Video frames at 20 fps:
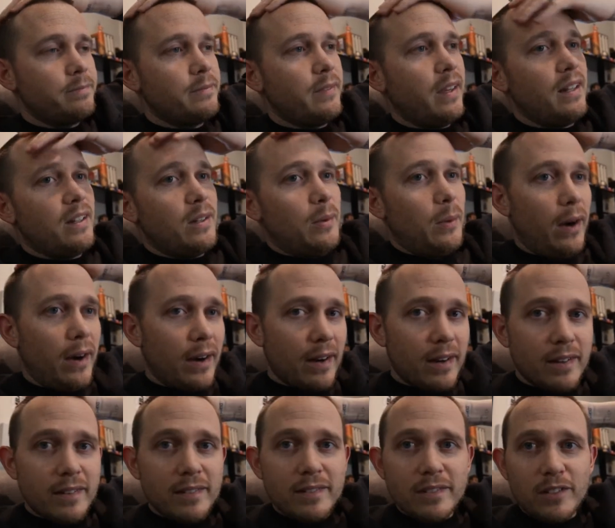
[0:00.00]
get to
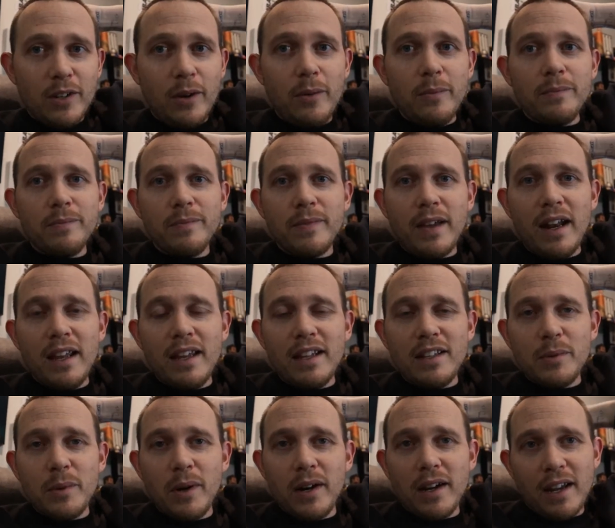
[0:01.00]
work. So gotta get
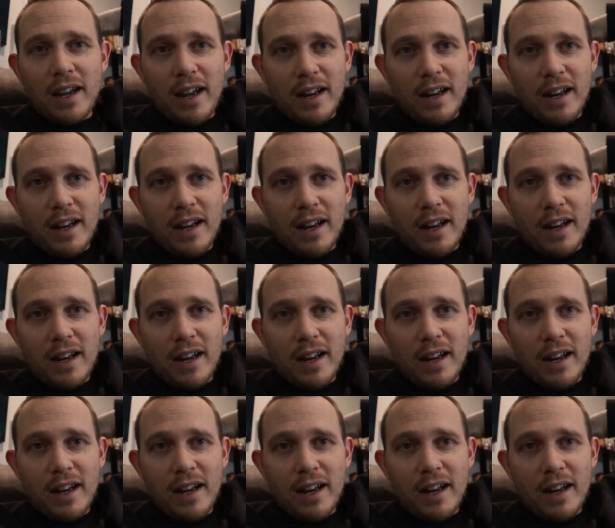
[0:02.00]
to work.